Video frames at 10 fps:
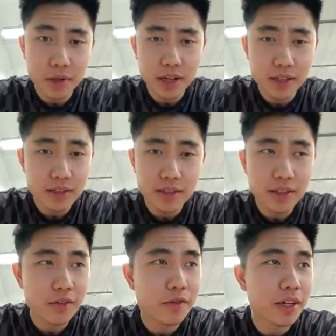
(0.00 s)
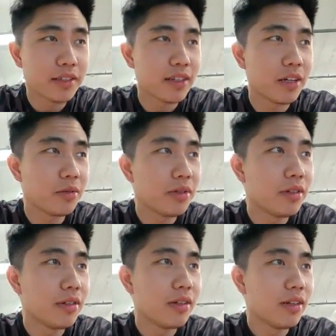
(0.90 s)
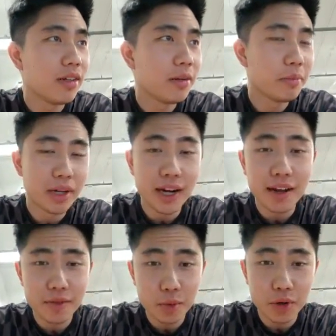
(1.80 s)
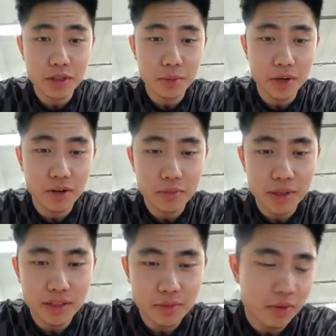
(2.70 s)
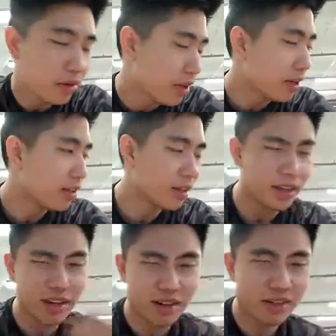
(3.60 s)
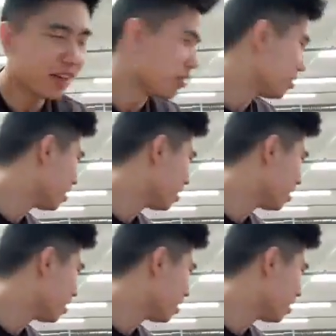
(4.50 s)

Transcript: Marques doesn't have a fucking schedule. But I have to work tomorrow, but it's okay. Like, I don't, I don't,